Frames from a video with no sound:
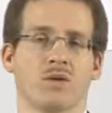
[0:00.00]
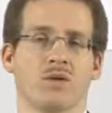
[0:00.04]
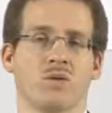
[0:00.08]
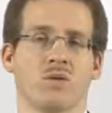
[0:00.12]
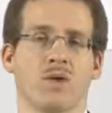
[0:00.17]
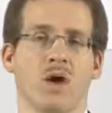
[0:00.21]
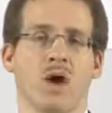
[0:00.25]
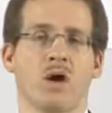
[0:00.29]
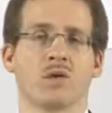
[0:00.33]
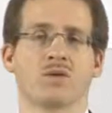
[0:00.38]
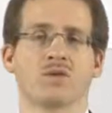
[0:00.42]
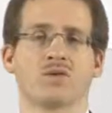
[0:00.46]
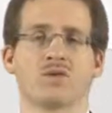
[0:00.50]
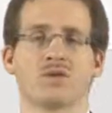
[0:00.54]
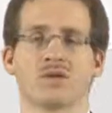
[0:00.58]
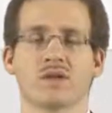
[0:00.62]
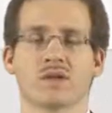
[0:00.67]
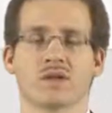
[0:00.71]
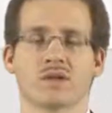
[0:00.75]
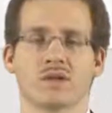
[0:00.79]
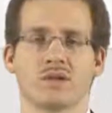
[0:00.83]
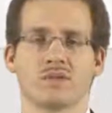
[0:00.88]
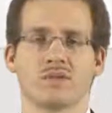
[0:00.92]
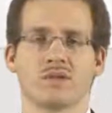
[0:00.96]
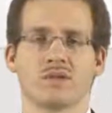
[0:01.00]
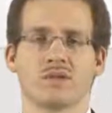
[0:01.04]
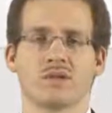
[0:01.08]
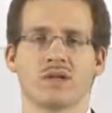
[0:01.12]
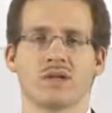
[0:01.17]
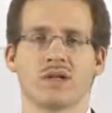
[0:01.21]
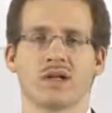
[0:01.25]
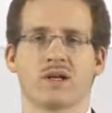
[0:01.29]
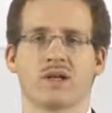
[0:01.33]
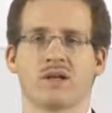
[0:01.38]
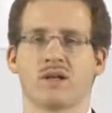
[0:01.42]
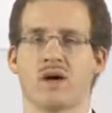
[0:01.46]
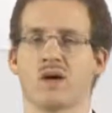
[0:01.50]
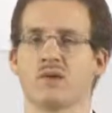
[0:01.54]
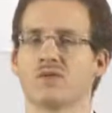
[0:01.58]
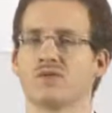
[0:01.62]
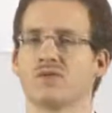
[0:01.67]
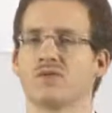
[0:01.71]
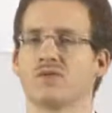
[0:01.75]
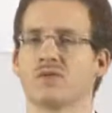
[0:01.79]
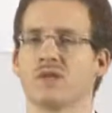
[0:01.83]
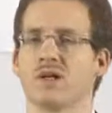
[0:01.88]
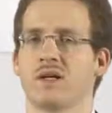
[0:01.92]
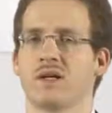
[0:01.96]
how do they communicate? How
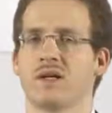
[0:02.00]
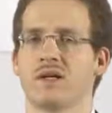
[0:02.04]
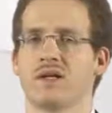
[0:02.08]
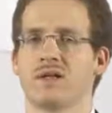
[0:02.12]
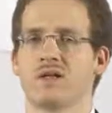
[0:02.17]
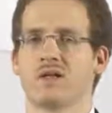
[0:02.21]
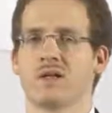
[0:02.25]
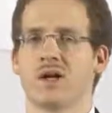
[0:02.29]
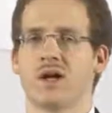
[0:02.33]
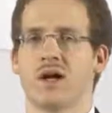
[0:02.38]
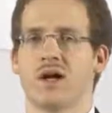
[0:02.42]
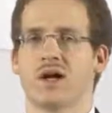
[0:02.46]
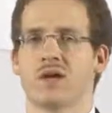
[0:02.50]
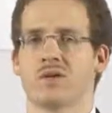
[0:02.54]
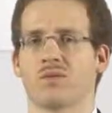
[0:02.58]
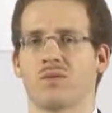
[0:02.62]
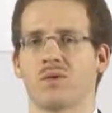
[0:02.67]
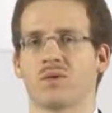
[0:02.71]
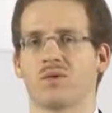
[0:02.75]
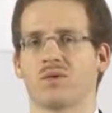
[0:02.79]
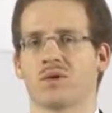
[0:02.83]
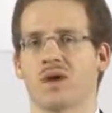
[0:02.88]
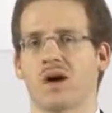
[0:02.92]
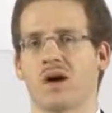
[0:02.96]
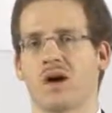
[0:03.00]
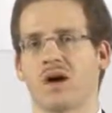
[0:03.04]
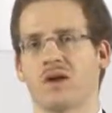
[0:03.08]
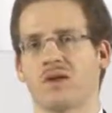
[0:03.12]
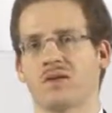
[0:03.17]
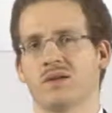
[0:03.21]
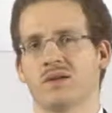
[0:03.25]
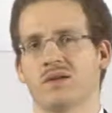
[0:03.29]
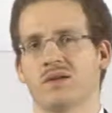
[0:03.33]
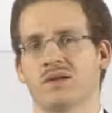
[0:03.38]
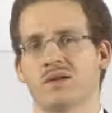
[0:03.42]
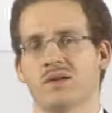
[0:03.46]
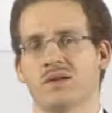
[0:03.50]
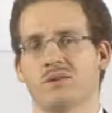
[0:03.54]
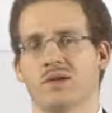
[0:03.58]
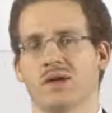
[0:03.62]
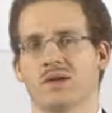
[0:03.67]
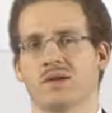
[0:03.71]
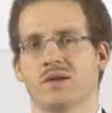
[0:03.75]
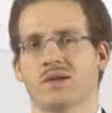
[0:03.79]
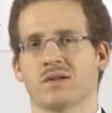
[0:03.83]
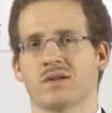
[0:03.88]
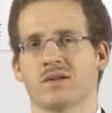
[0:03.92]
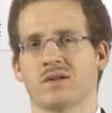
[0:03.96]
do they interact? What are
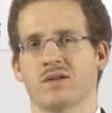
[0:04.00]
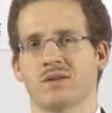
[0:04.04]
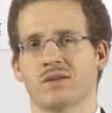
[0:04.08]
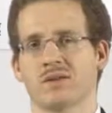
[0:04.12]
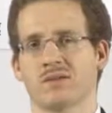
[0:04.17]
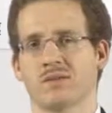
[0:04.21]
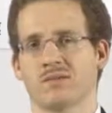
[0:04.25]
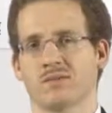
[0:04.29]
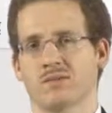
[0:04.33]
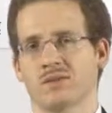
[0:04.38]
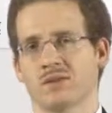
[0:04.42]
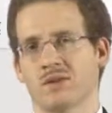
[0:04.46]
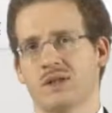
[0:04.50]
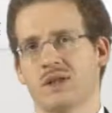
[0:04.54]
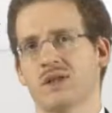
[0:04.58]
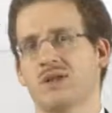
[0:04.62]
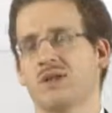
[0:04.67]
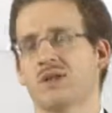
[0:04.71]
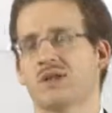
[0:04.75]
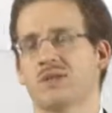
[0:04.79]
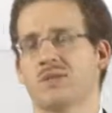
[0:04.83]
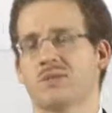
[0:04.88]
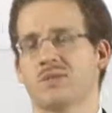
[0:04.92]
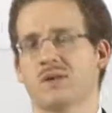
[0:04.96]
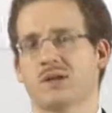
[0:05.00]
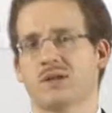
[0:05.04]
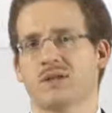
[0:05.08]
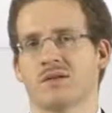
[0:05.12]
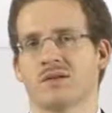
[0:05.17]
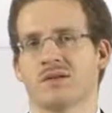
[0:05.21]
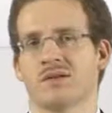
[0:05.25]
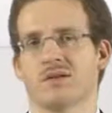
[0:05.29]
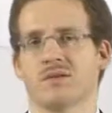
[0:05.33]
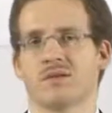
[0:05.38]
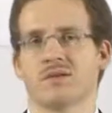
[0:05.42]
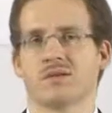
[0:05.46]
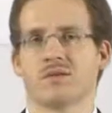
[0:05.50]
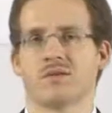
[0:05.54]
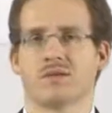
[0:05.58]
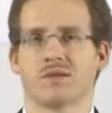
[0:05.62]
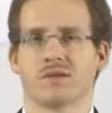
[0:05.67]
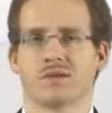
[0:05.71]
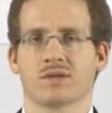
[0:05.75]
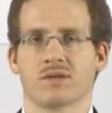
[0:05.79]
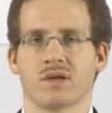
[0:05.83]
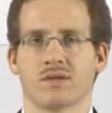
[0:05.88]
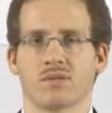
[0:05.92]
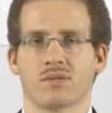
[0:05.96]
interdependencies, data dependencies, for
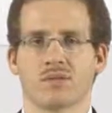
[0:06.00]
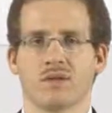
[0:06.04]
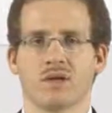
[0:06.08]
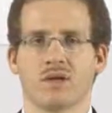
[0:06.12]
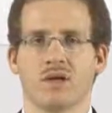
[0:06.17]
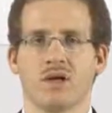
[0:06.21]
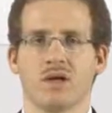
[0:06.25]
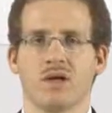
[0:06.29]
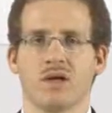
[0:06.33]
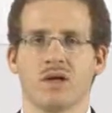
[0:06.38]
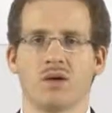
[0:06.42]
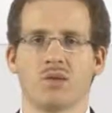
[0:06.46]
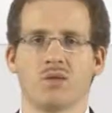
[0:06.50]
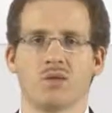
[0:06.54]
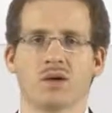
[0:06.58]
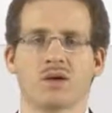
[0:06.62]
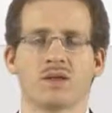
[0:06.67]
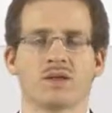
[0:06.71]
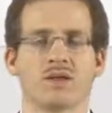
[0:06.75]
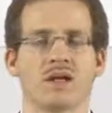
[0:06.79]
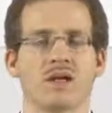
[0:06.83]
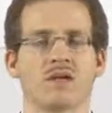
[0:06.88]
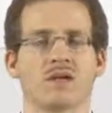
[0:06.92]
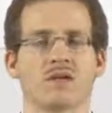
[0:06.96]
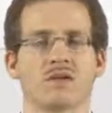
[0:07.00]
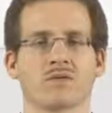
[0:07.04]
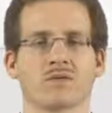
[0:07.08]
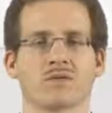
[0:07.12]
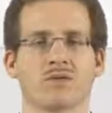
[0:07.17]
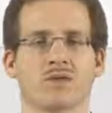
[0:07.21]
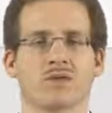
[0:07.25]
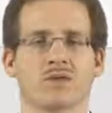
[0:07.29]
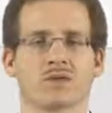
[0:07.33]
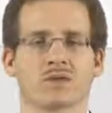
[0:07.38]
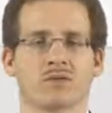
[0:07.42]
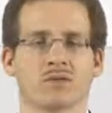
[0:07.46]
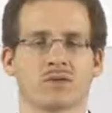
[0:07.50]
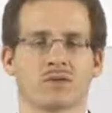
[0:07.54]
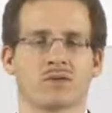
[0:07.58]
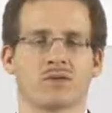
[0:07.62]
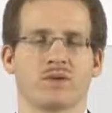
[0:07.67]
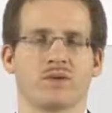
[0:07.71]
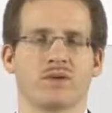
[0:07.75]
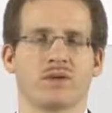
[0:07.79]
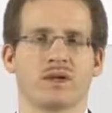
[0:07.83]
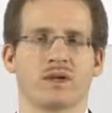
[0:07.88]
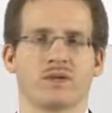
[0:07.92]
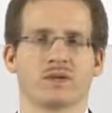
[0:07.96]
example? What are data flows
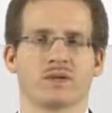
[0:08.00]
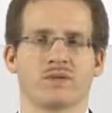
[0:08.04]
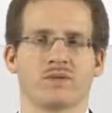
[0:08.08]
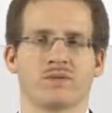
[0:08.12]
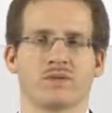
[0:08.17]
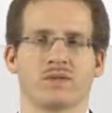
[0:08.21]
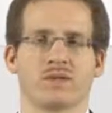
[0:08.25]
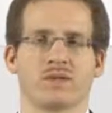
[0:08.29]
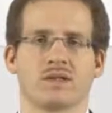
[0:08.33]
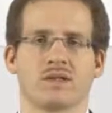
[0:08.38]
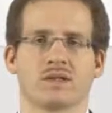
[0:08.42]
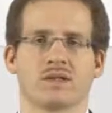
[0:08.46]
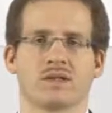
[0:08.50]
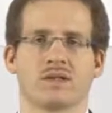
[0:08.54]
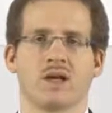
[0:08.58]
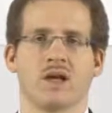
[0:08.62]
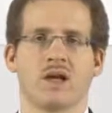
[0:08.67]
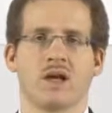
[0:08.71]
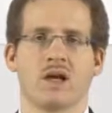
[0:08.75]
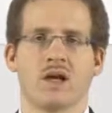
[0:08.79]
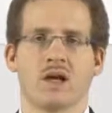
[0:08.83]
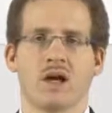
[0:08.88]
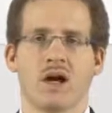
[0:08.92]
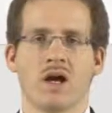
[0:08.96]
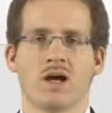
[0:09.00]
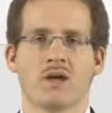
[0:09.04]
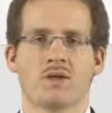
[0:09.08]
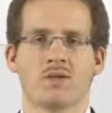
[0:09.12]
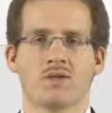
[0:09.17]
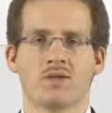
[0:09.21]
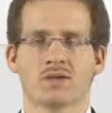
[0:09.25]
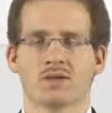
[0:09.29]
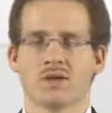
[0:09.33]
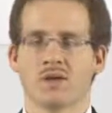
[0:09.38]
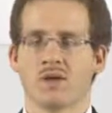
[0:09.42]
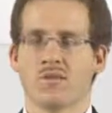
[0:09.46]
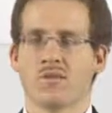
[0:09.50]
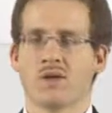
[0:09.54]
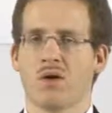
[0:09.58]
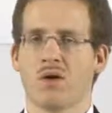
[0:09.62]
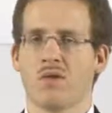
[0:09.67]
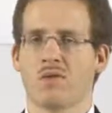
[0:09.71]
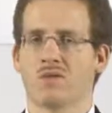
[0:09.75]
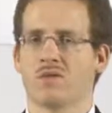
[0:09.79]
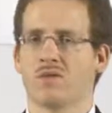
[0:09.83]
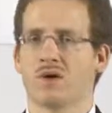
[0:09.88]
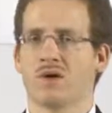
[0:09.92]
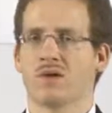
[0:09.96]
between the activities? And you
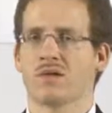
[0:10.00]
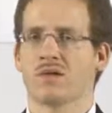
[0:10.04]
somehow write